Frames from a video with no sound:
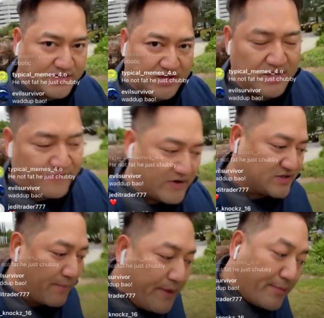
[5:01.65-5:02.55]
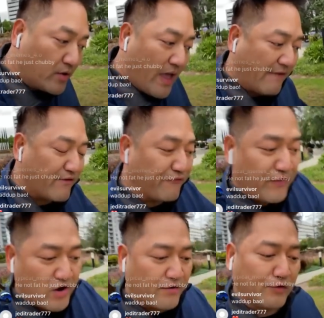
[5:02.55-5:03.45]
You see the difference? Some people have a
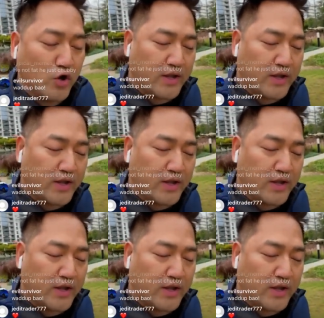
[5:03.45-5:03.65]
fear of